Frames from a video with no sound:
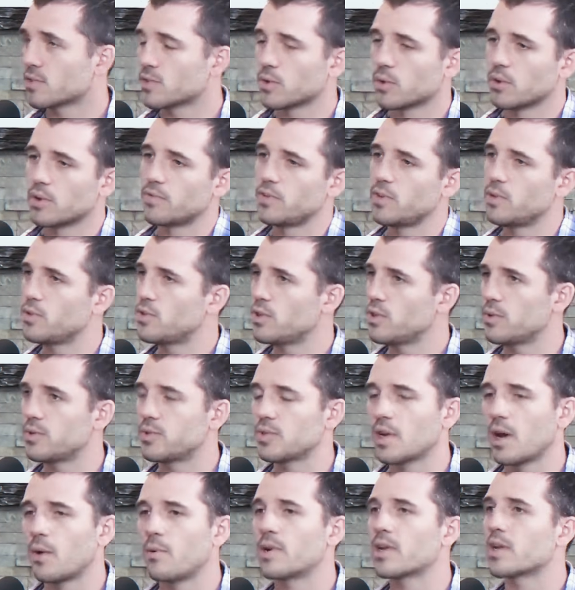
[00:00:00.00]
So if you
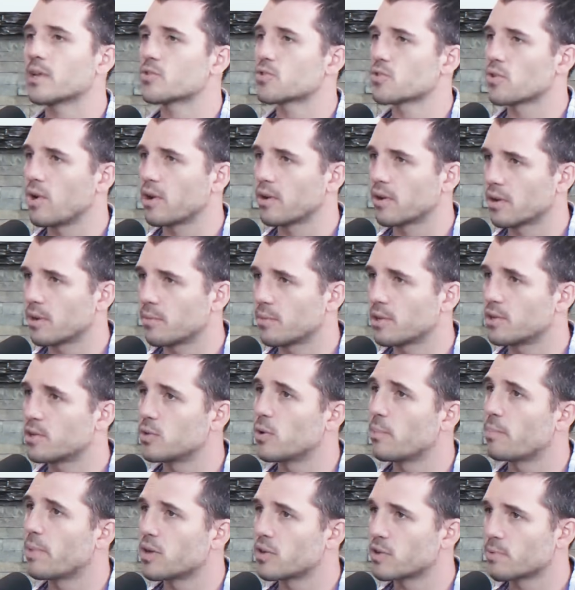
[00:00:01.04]
choose, I want to get stronger, I'm going to
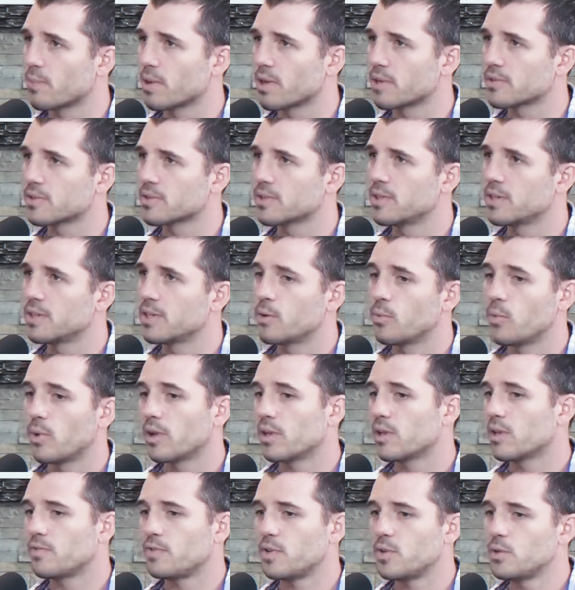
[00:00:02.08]
do a bench press.
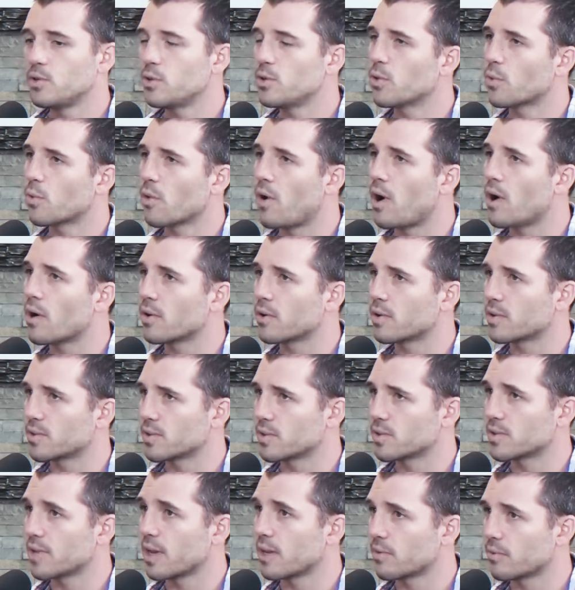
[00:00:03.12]
Well, if you do the wrong
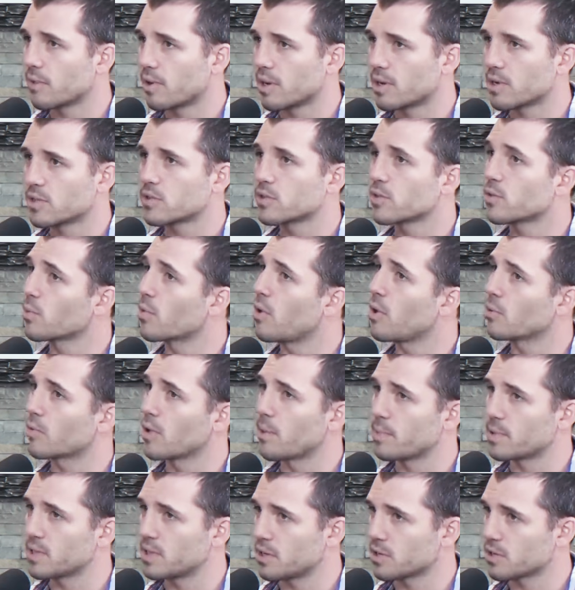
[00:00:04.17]
set range, the wrong
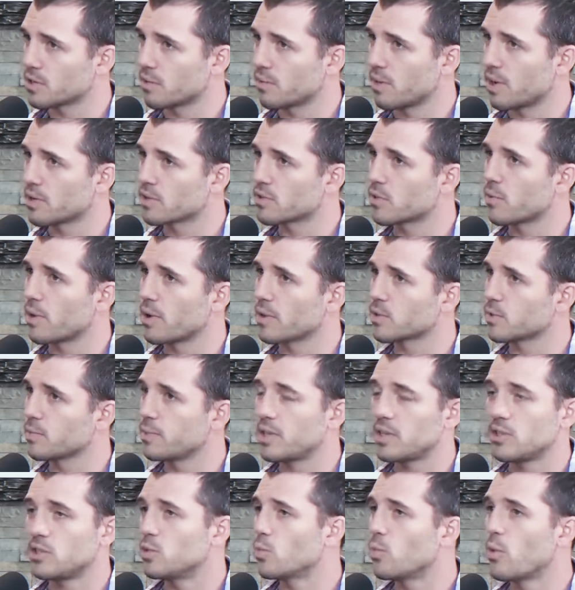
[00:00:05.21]
repetition range, the wrong
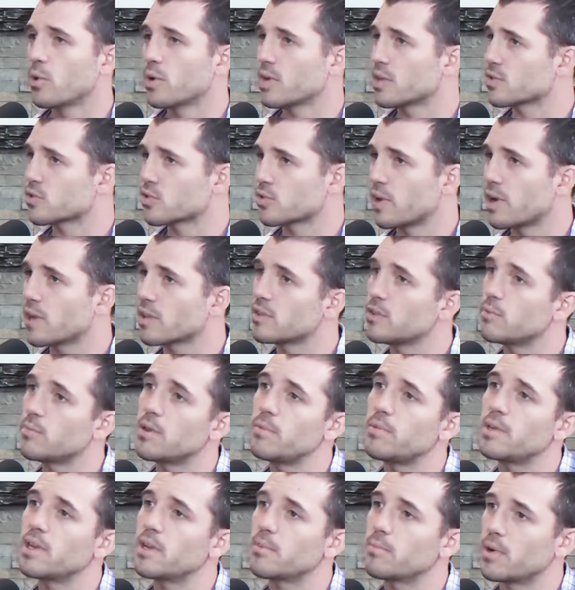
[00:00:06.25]
speed, you won't get strength, you
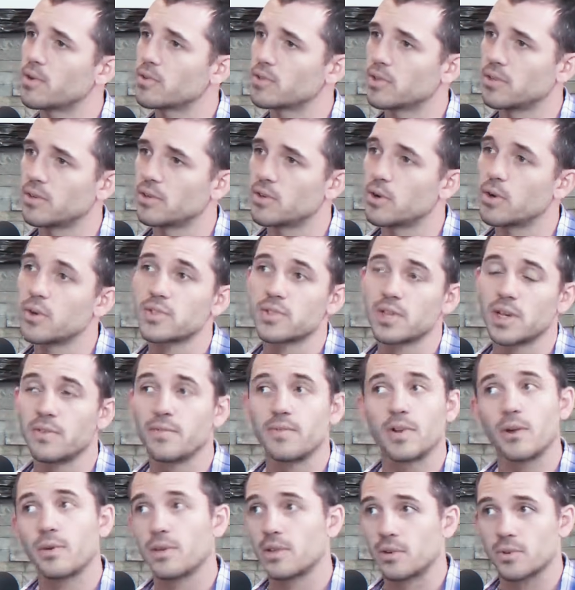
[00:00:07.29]
maybe get muscular endurance
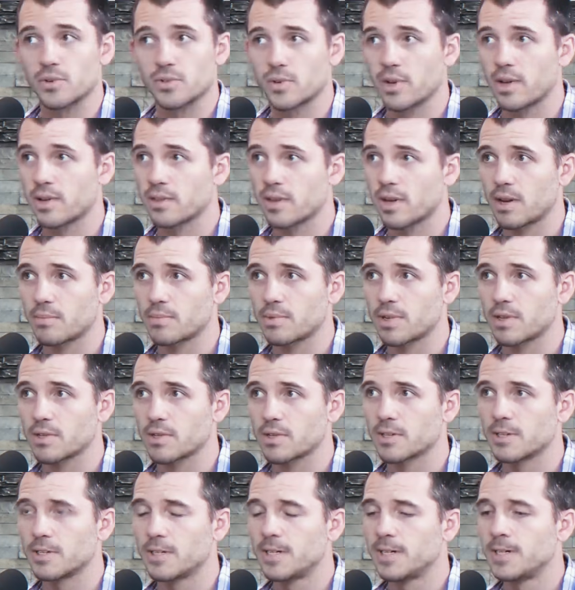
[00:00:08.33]
and very little strength
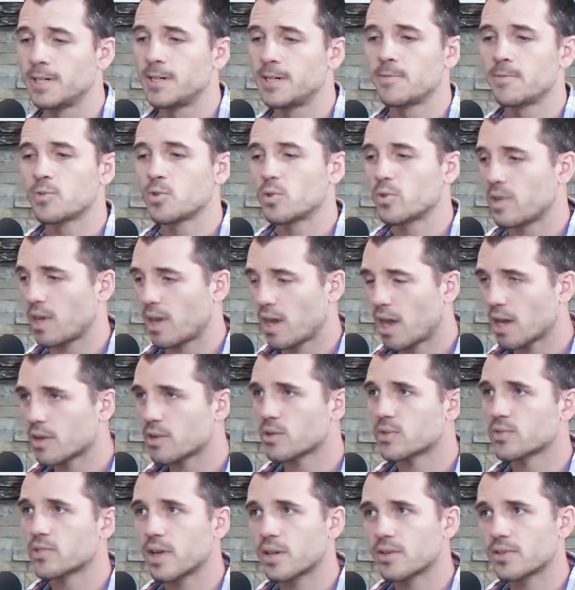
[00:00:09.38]
adaptation. So the
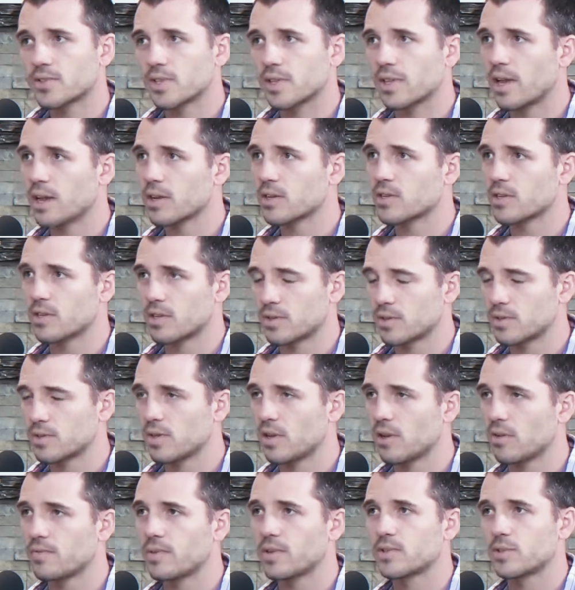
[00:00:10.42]
exercise selection
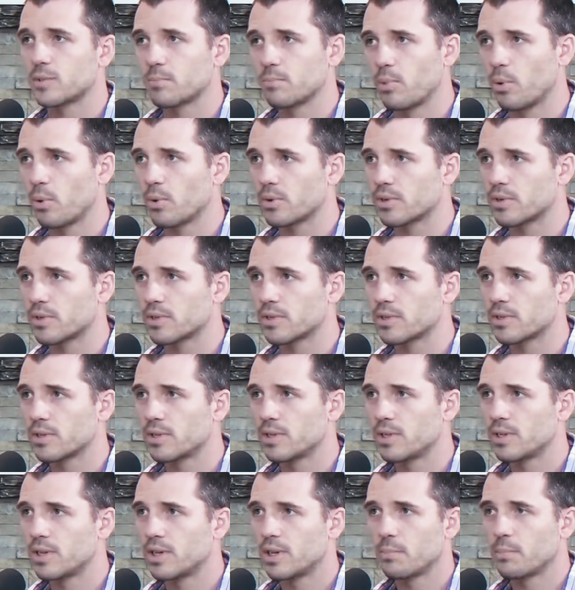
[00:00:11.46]
itself is important,
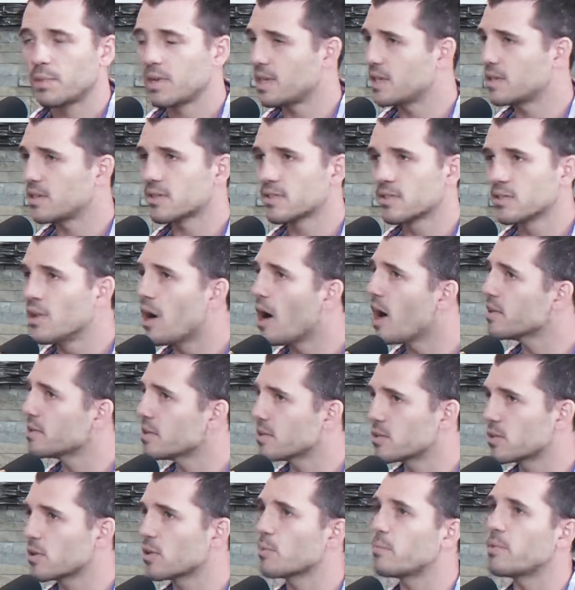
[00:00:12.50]
but it does not
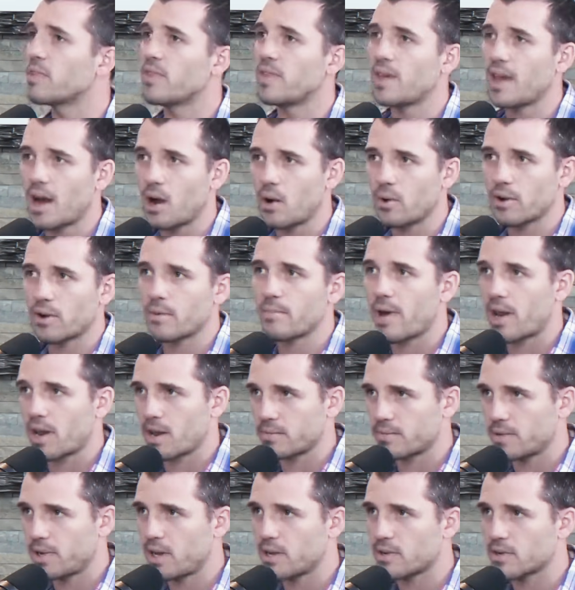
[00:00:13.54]
determine the outcome
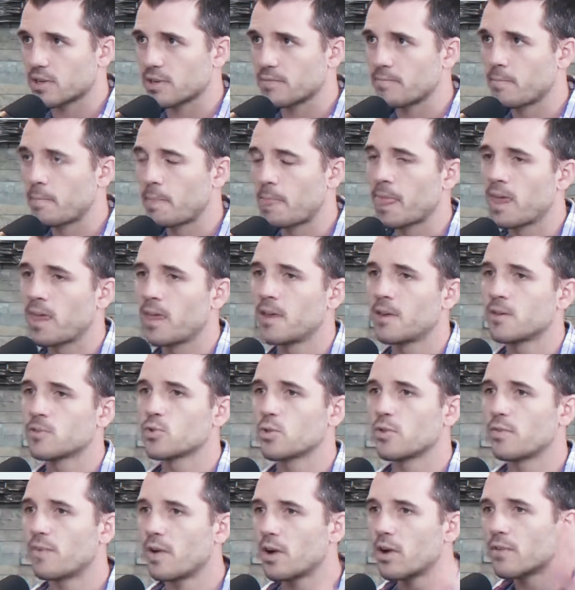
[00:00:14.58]
adaptation.
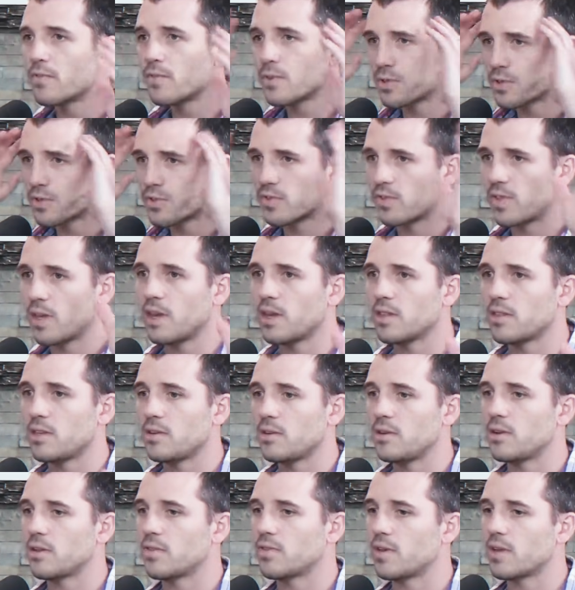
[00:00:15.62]
So the very first thing that
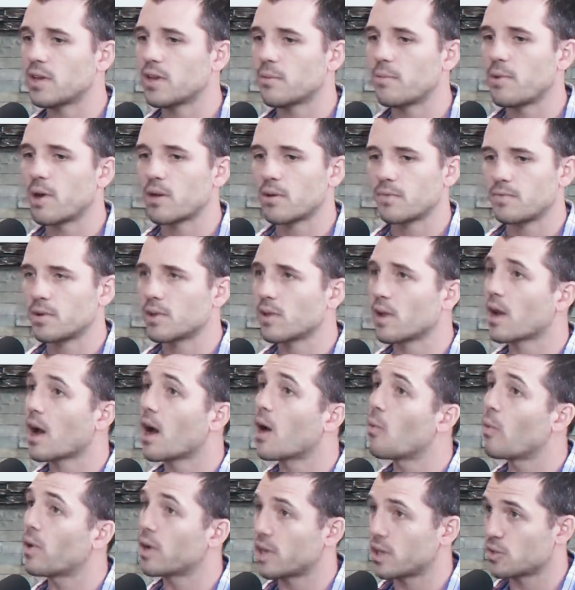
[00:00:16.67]
you need to think about if you're like,
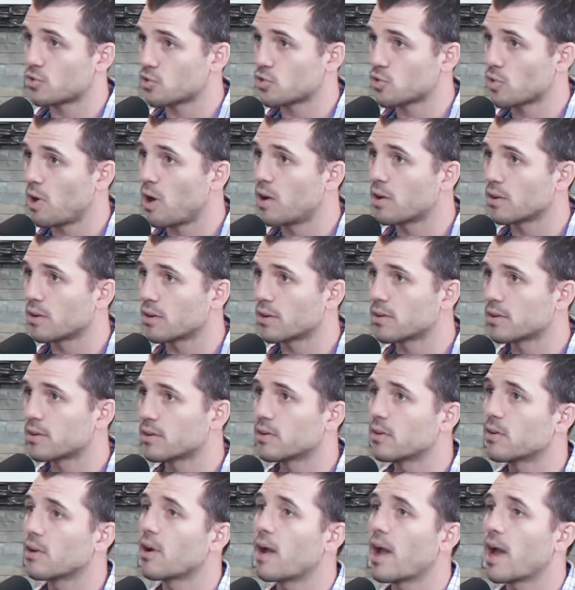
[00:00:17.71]
I want to get stronger
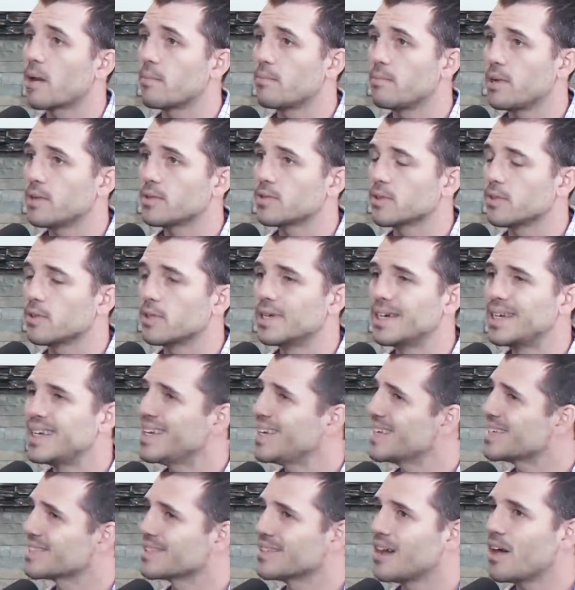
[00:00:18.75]
or add muscle,
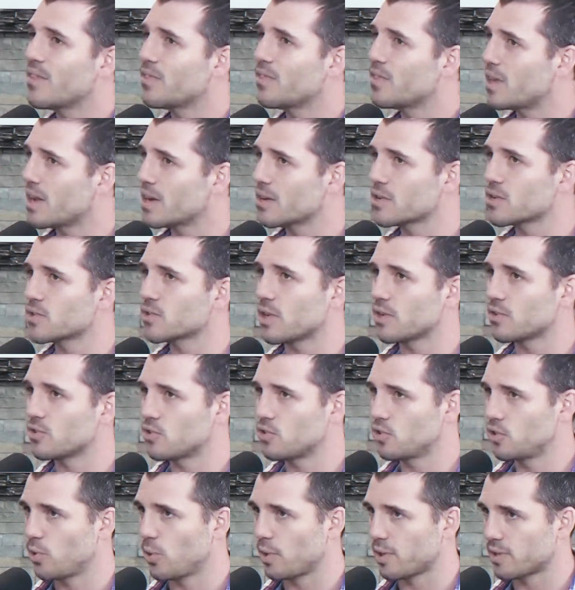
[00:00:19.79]
is not the exercise
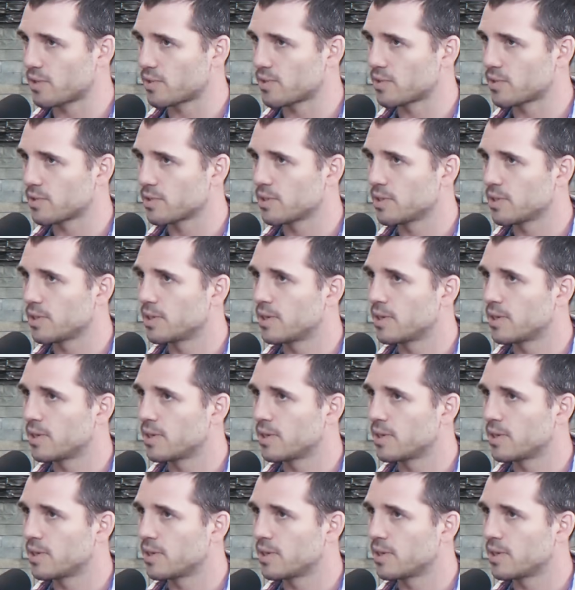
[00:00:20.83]
choice.